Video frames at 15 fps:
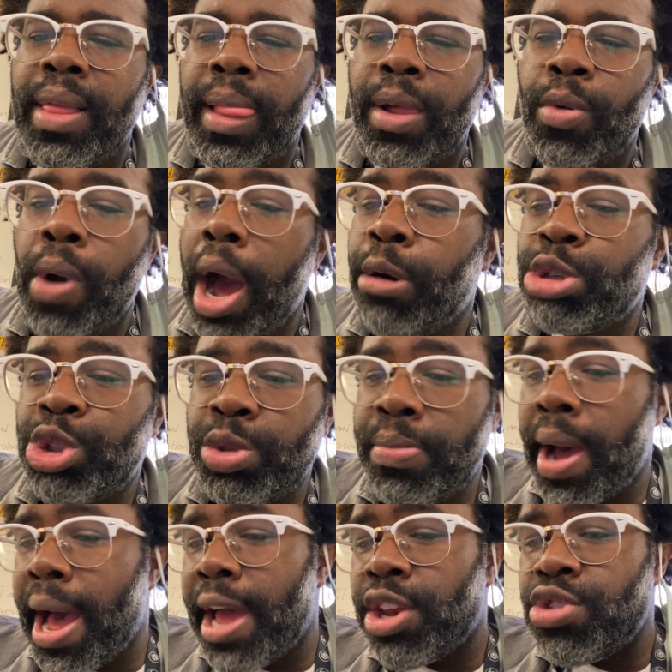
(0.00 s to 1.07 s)
Why would you
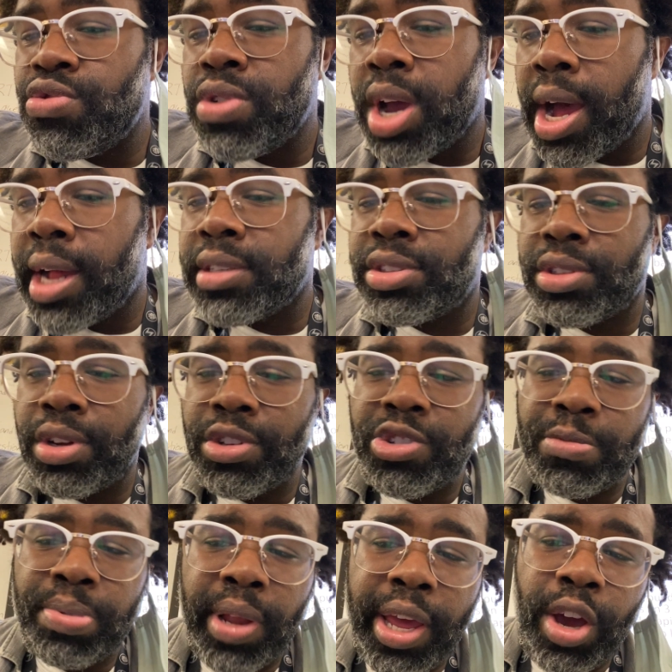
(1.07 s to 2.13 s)
buy a new console to
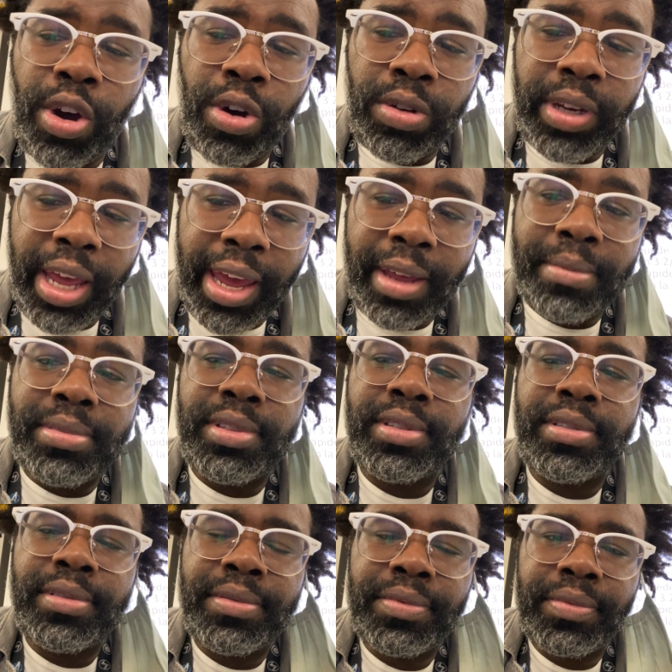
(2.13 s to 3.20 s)
play old
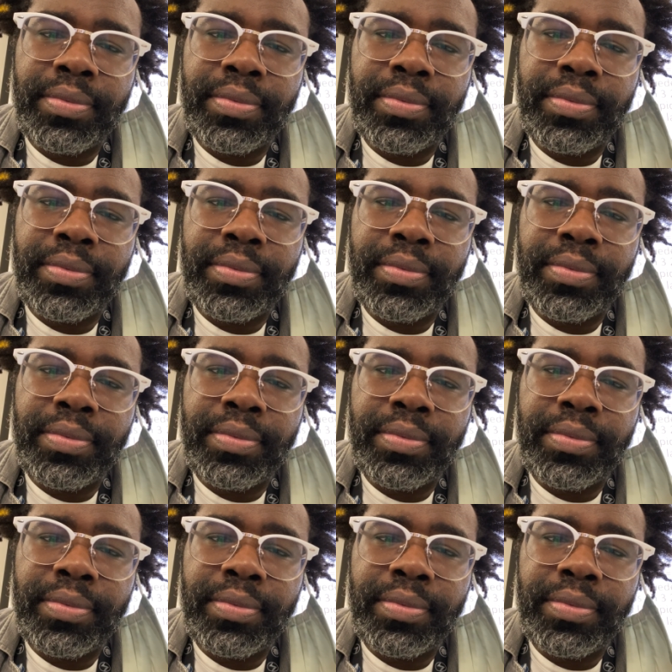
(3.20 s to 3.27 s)
games?